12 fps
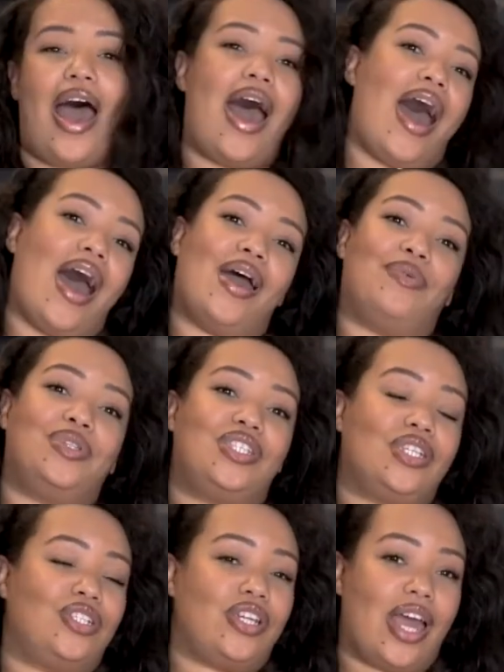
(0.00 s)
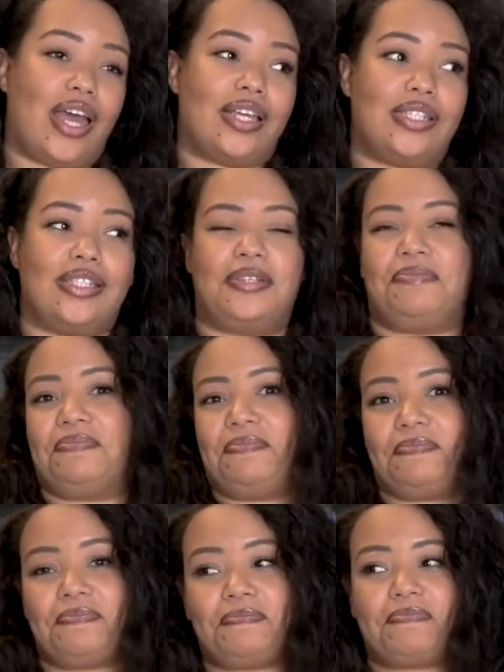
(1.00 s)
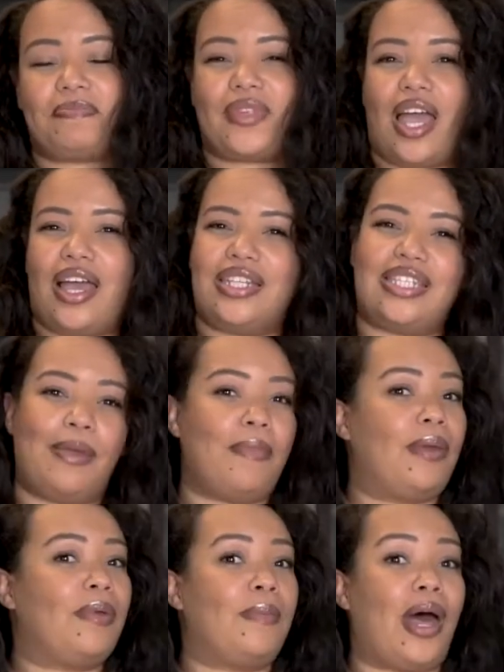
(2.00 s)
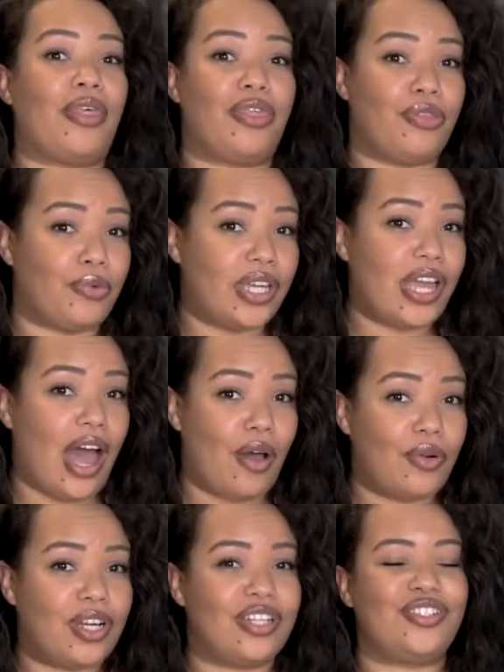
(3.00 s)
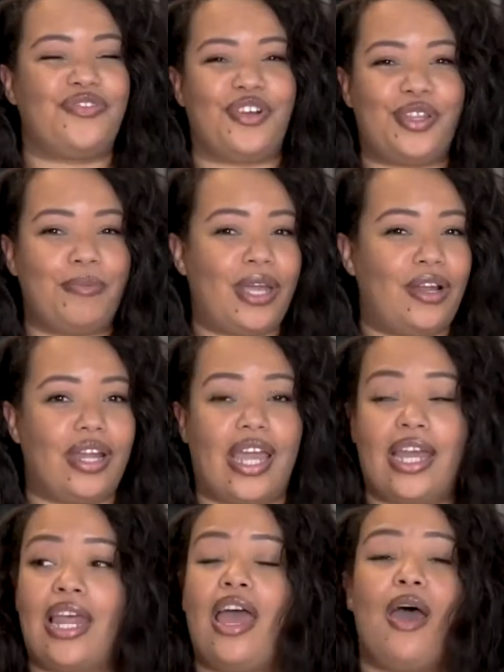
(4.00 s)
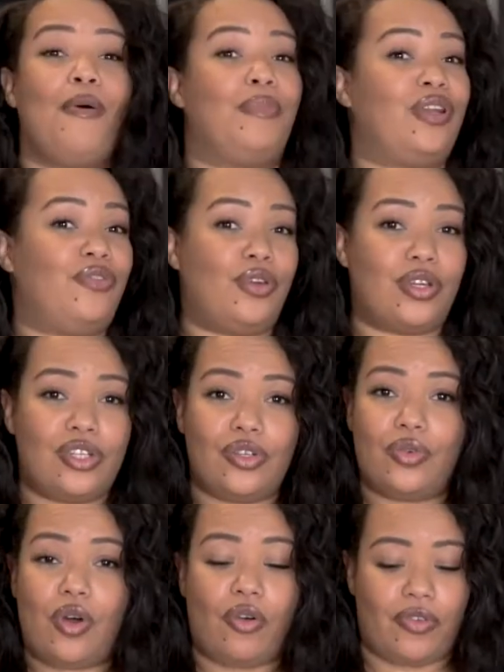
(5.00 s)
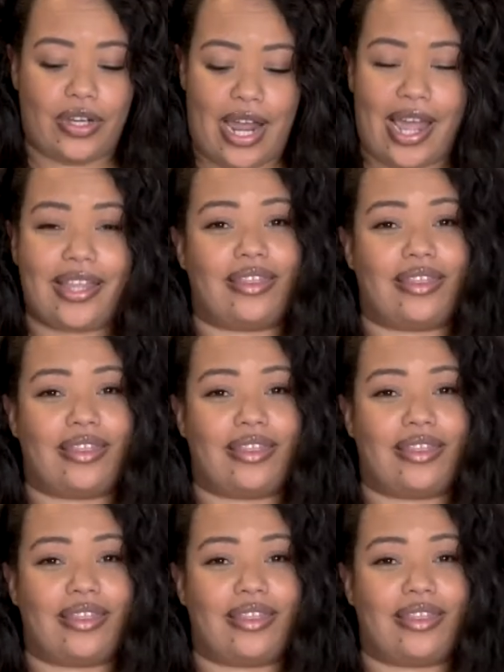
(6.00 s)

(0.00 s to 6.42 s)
I would suggest, I'd say maybe about 3 hours for the marinade, but if you can do overnight,